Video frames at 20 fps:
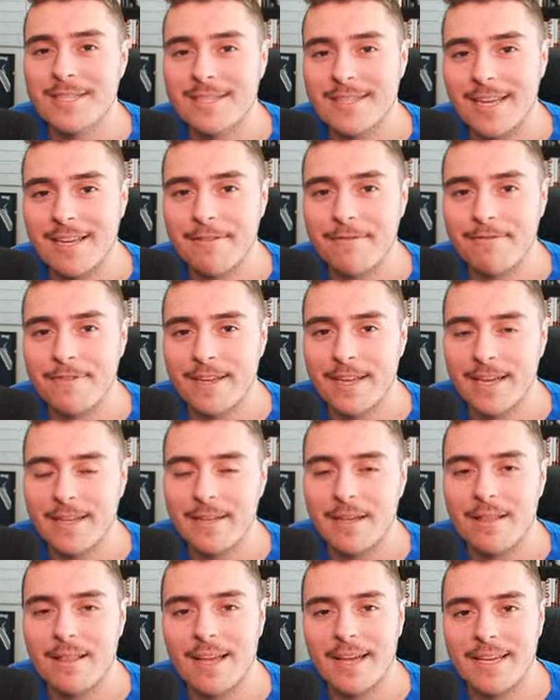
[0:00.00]
State
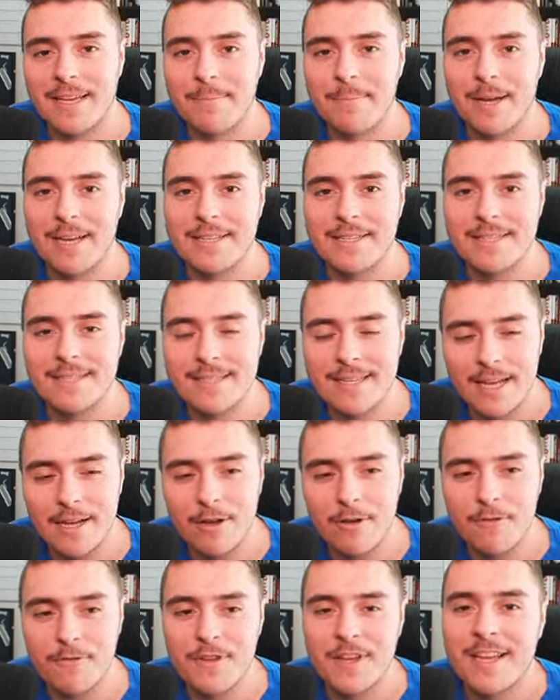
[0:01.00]
fan like
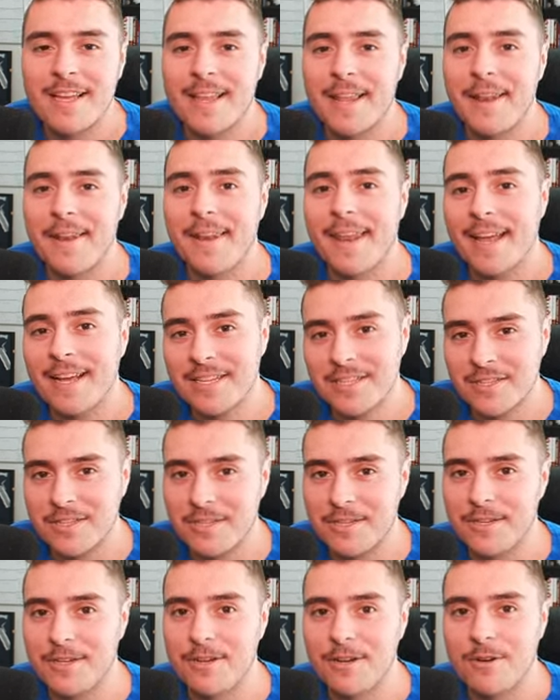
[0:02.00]
myself, next
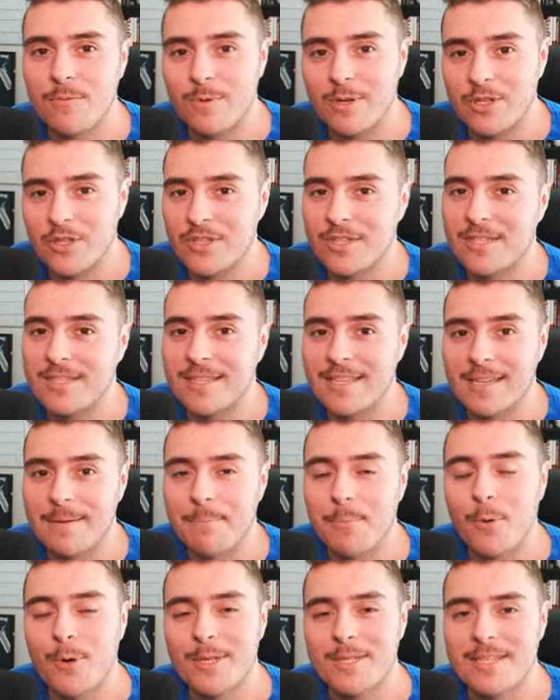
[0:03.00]
year we should see
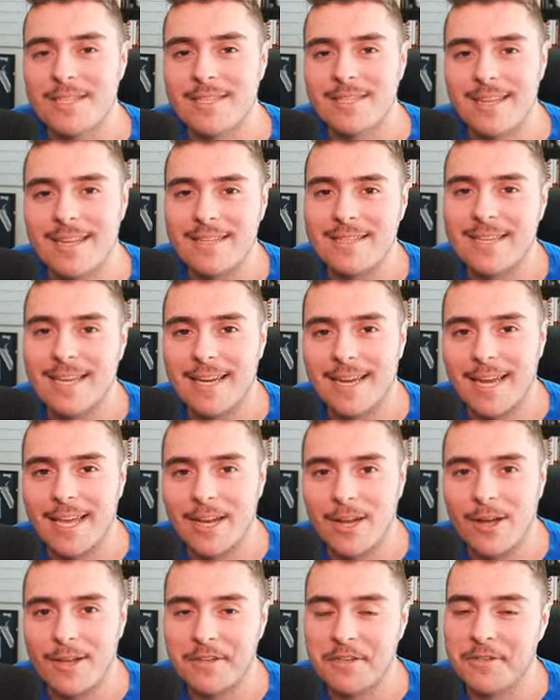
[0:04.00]
Boise State
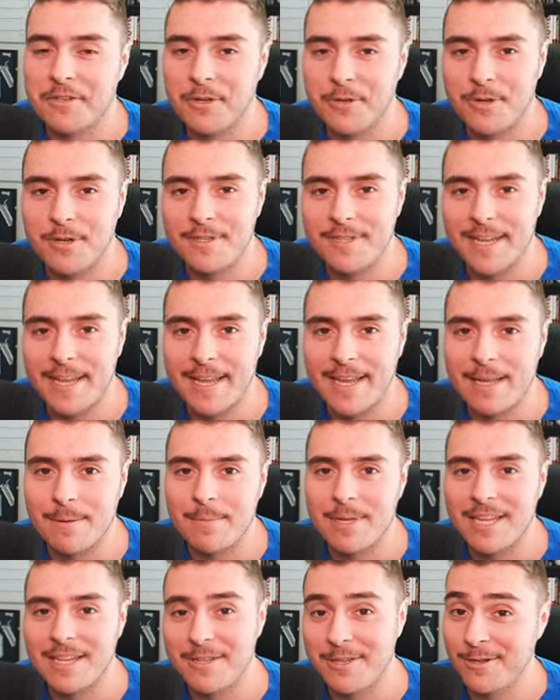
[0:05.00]
taking on Notre
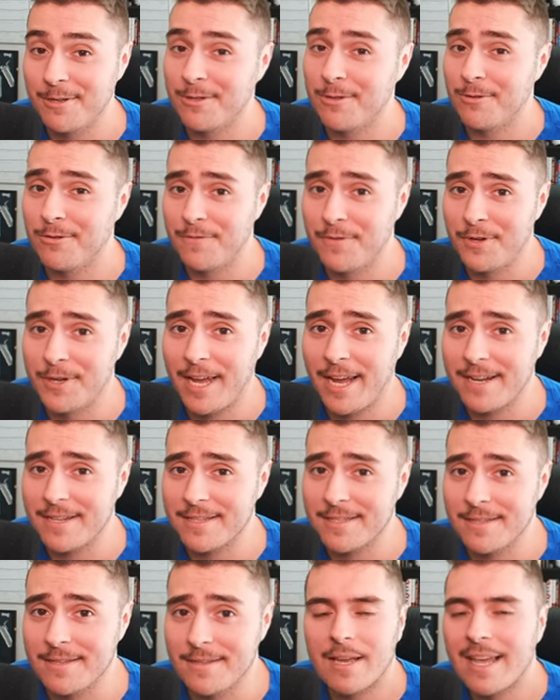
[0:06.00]
Dame in year two of your
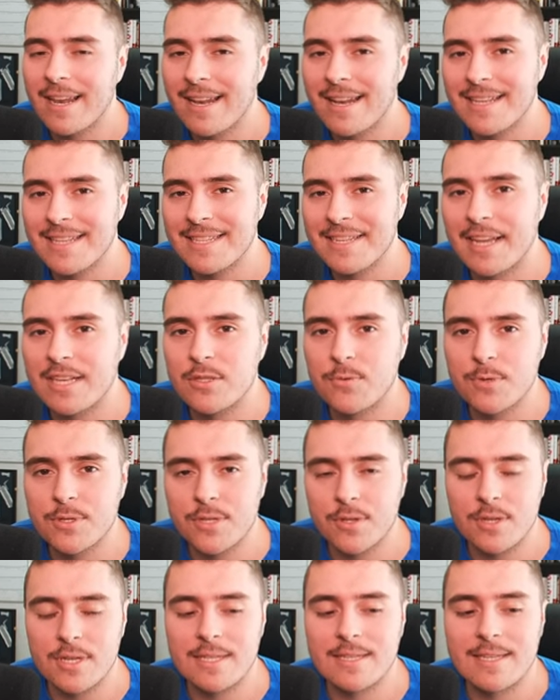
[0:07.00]
dynasty. Editing
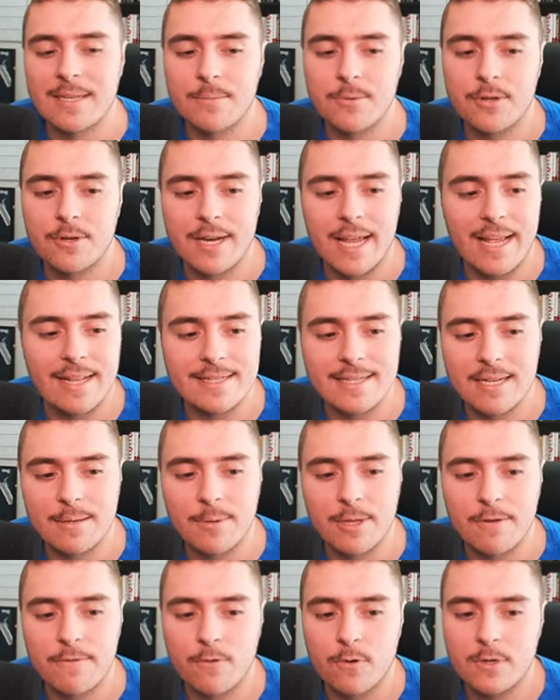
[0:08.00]
schedules look similar to
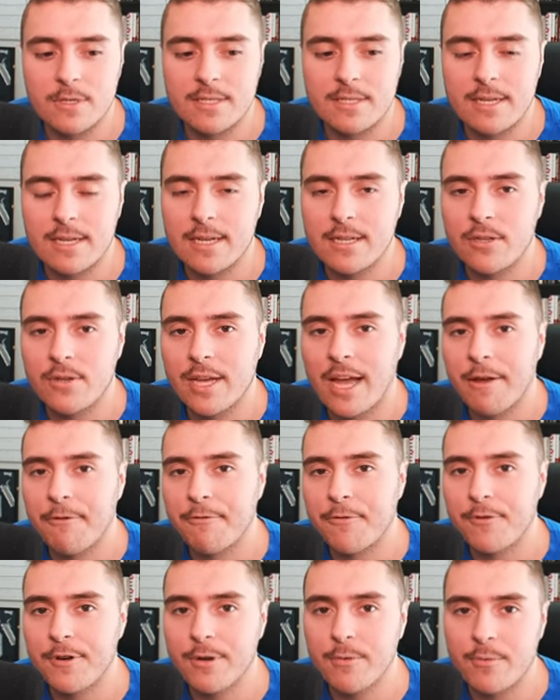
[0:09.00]
NCAA 14. You
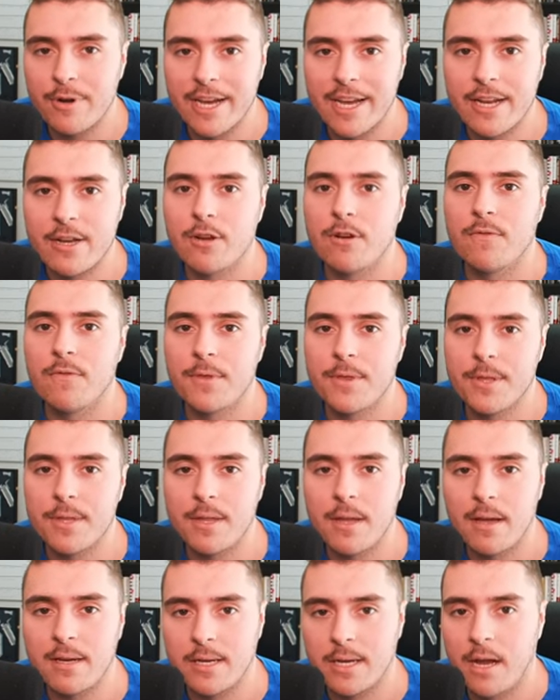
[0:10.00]
got free reign over the
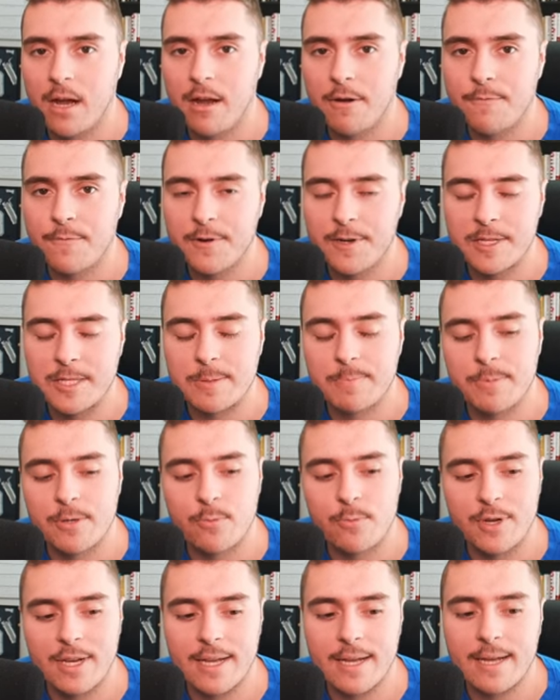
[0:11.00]
non-conference,
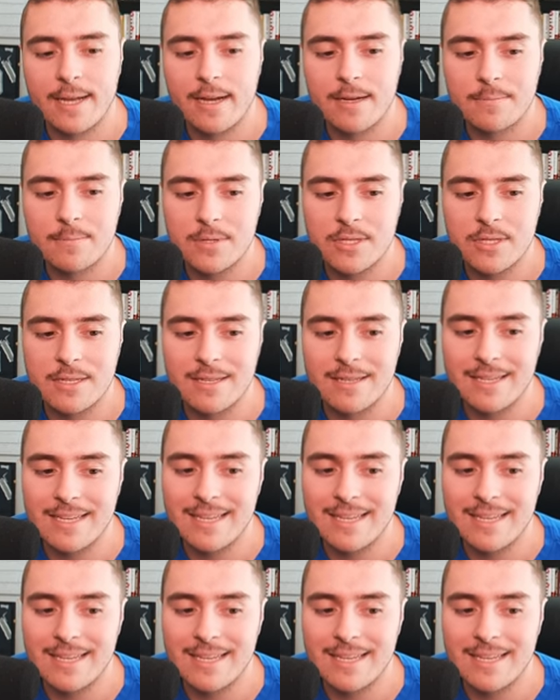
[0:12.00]
but when it comes to